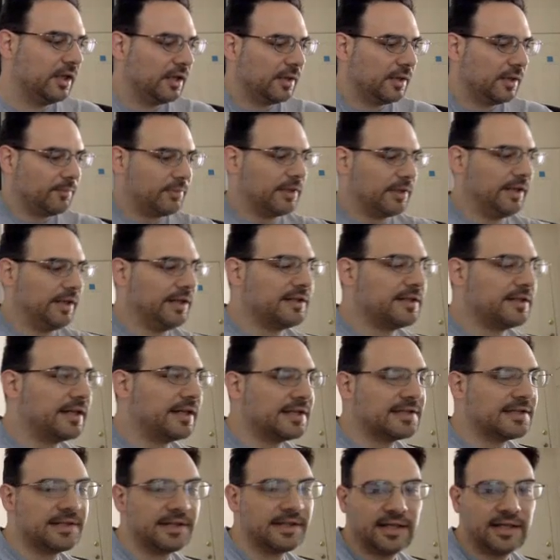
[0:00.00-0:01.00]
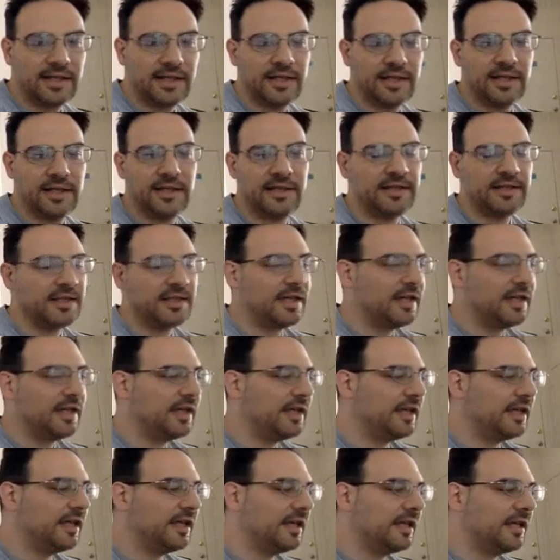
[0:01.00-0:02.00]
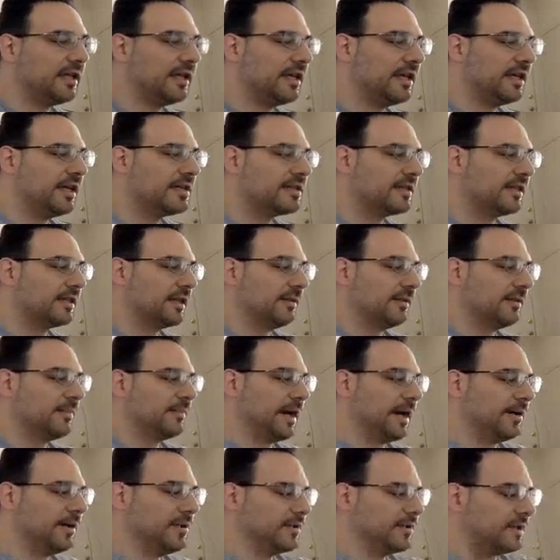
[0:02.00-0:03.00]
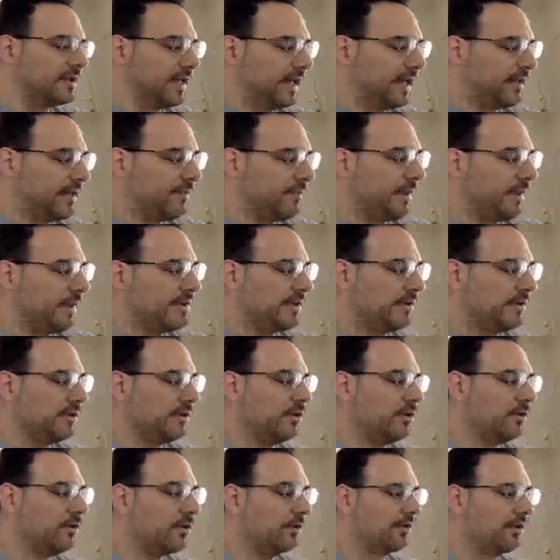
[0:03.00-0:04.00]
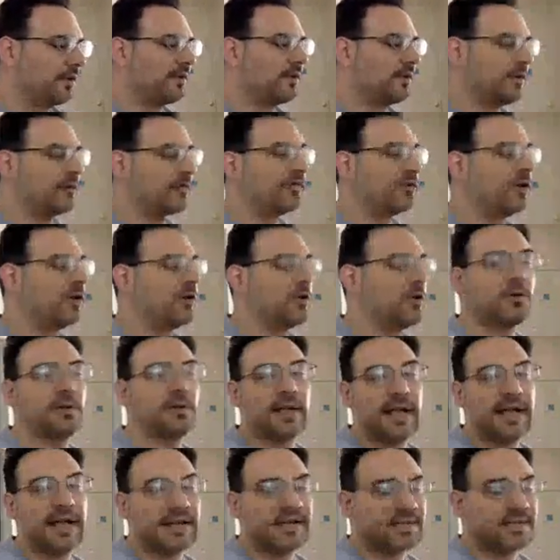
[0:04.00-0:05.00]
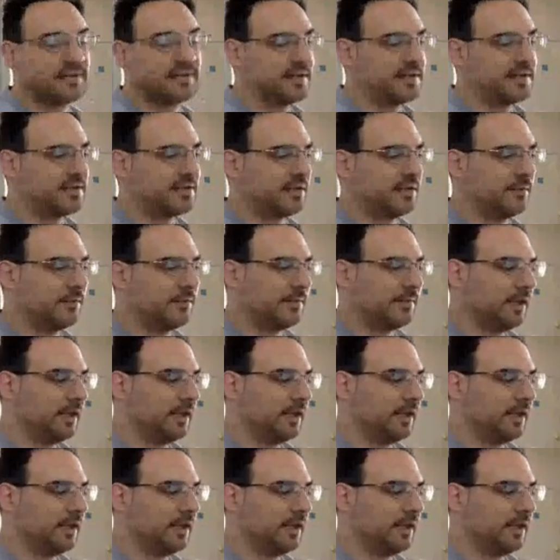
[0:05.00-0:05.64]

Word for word: played Godzilla. Yay! It's a brand new set based on the whole Chrono Clash system,